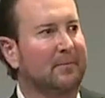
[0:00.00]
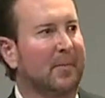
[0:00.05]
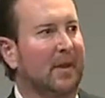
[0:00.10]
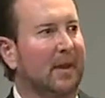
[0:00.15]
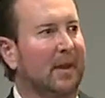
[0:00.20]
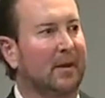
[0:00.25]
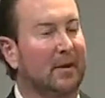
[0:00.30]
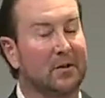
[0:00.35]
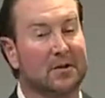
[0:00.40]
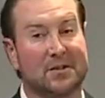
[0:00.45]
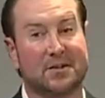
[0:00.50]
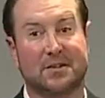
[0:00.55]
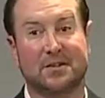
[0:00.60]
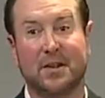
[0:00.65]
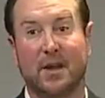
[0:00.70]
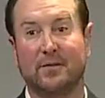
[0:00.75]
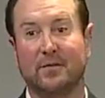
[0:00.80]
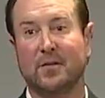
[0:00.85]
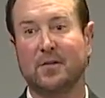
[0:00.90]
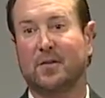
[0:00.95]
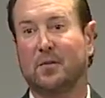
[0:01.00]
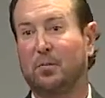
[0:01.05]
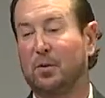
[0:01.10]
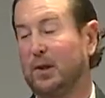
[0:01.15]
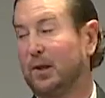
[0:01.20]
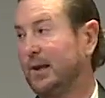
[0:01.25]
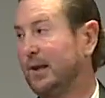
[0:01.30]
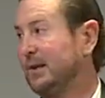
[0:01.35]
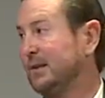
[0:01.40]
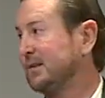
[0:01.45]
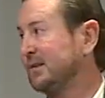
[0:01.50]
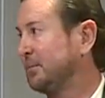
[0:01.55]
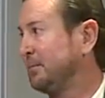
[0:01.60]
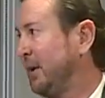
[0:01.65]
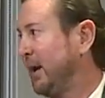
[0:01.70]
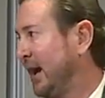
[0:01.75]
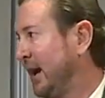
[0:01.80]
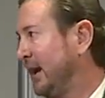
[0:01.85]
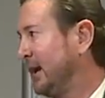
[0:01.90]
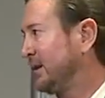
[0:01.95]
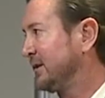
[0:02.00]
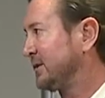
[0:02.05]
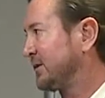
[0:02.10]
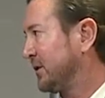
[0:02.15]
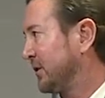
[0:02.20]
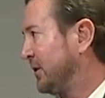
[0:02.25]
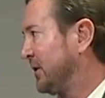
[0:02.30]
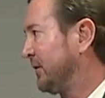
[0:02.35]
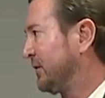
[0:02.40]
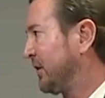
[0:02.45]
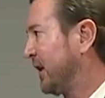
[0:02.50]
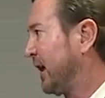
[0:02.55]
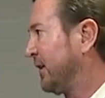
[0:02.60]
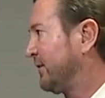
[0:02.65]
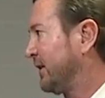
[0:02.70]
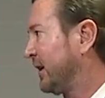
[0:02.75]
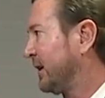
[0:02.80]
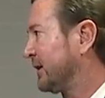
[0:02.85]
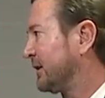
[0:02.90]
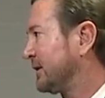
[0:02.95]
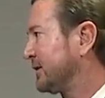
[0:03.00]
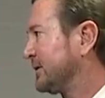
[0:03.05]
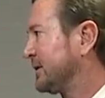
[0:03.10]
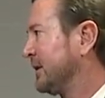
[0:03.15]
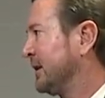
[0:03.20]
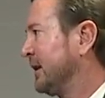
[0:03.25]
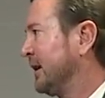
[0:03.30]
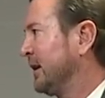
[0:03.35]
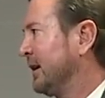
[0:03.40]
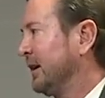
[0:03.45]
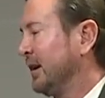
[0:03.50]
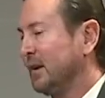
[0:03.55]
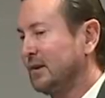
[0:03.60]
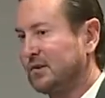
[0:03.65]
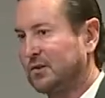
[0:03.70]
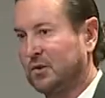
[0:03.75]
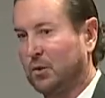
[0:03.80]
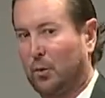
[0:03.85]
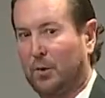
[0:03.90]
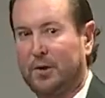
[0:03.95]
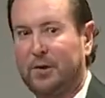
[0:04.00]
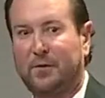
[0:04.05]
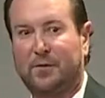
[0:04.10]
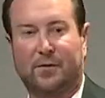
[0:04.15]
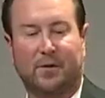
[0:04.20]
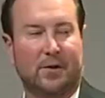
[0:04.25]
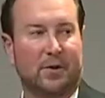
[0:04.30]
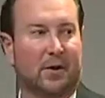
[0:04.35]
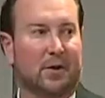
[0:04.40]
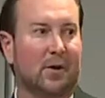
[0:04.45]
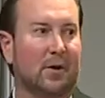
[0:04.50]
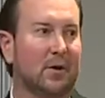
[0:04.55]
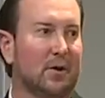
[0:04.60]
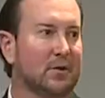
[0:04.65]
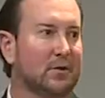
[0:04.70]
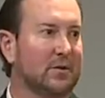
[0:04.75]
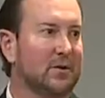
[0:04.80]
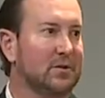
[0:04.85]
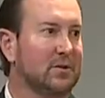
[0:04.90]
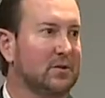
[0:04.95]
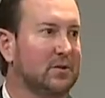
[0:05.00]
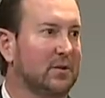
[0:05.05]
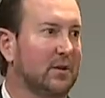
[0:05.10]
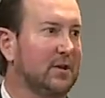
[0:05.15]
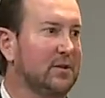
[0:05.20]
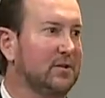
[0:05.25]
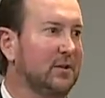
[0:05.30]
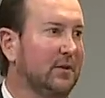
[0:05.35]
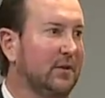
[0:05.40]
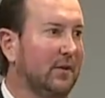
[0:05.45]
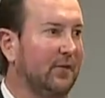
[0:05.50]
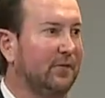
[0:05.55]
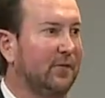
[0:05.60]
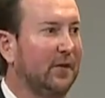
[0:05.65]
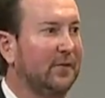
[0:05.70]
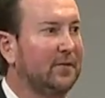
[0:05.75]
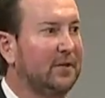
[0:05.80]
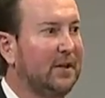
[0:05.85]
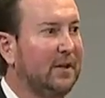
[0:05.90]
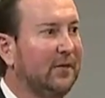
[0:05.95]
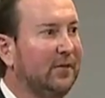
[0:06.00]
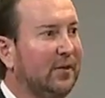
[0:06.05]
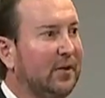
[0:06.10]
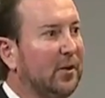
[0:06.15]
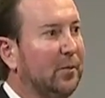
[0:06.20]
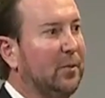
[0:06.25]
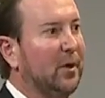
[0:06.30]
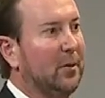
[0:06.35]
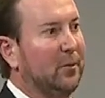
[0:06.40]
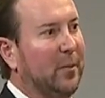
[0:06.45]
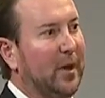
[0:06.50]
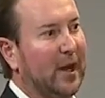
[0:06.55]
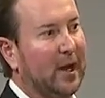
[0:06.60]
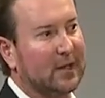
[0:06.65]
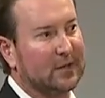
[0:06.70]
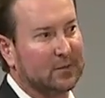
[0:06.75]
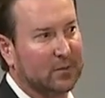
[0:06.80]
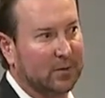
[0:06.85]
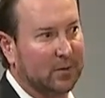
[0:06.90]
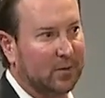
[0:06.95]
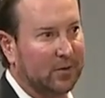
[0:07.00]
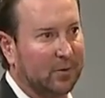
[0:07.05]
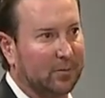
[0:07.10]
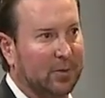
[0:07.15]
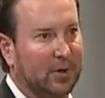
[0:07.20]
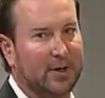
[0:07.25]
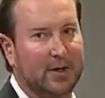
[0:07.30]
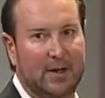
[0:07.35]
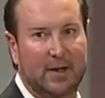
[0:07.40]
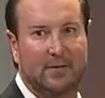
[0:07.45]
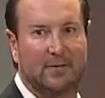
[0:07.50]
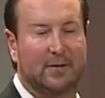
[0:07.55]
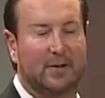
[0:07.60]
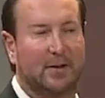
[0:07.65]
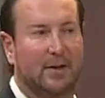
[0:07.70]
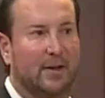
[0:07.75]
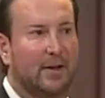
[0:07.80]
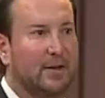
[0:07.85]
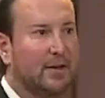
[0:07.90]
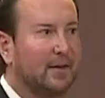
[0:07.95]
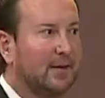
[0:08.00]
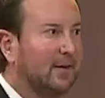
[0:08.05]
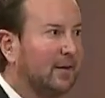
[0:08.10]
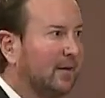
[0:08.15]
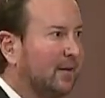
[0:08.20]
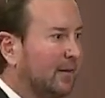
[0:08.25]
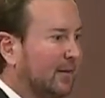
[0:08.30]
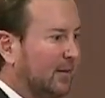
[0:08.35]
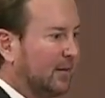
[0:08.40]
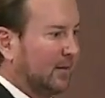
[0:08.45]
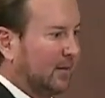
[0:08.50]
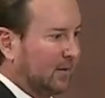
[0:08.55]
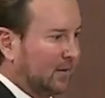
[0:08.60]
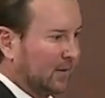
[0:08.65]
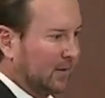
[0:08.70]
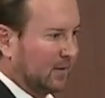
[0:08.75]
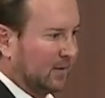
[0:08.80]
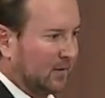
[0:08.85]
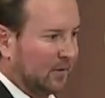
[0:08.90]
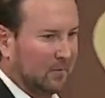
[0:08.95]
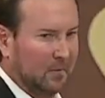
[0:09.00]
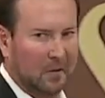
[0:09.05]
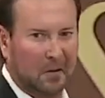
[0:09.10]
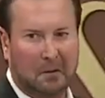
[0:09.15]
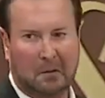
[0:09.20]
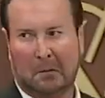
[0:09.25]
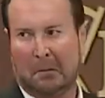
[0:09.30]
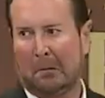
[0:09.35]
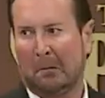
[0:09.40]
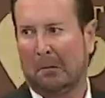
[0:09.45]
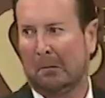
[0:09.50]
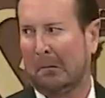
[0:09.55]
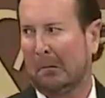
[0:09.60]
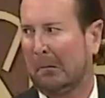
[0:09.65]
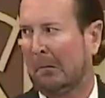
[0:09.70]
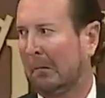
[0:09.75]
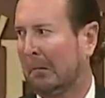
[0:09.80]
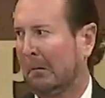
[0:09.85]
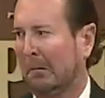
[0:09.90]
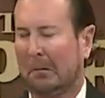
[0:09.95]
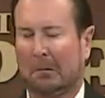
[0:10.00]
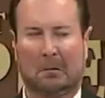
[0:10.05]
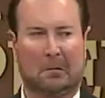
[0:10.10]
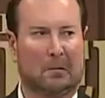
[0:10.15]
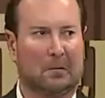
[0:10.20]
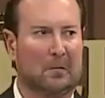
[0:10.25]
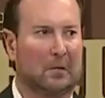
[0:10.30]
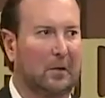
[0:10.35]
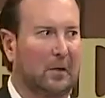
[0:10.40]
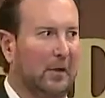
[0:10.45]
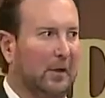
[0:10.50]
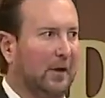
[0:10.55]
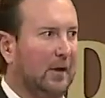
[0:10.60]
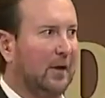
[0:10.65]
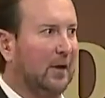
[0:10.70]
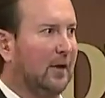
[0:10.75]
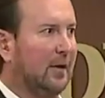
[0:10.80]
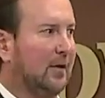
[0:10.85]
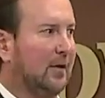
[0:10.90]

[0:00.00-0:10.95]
He goes, Seventh place pays $35. It's 20 for your car's registration and 15 for your pit pass. We're going to break even tonight. I'm like, oh, all right.